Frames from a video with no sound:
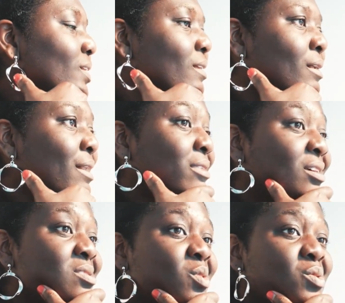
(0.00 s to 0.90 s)
I think
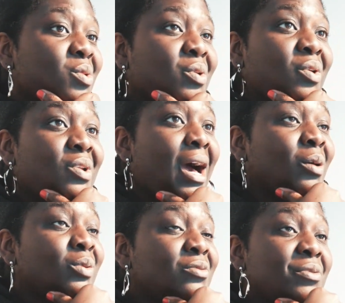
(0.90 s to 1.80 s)
it is also a good
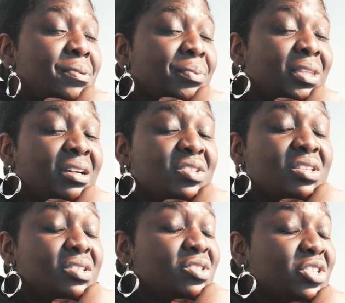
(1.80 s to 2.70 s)
outlook for people that are
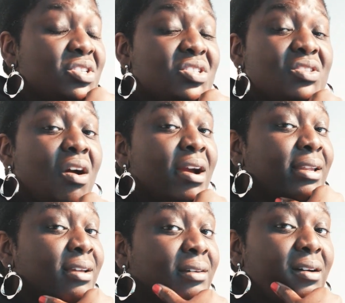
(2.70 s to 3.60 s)
just
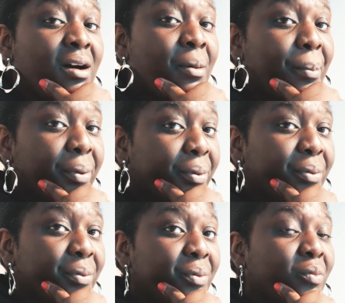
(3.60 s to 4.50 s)
starting up
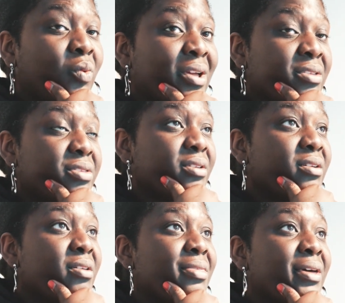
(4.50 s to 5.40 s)
with
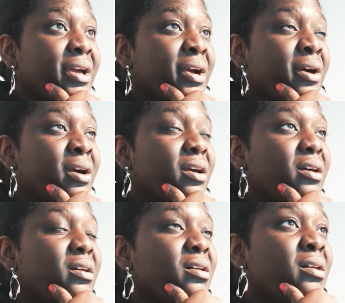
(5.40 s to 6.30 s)
their
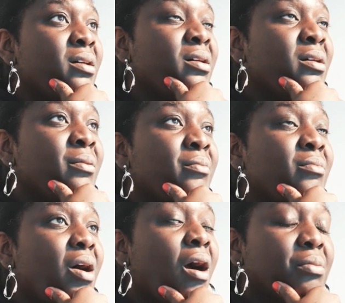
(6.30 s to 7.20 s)

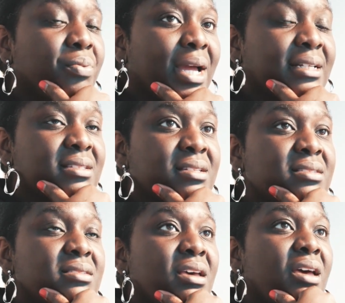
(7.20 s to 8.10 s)
art
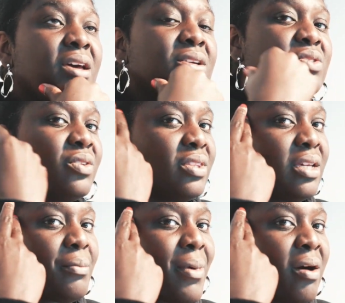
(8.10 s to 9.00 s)
practice, to think
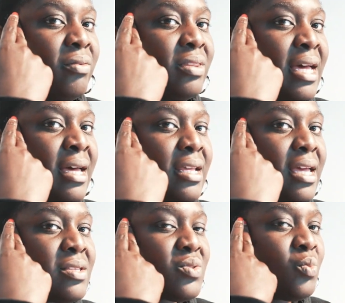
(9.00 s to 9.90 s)
about that
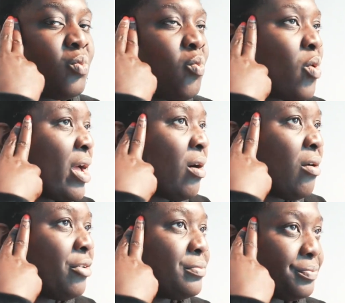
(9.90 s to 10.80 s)
as
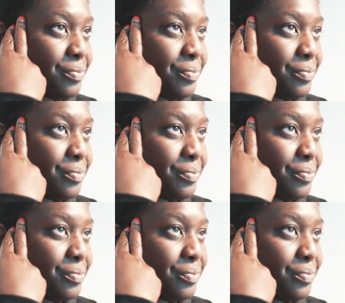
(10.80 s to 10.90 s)
well.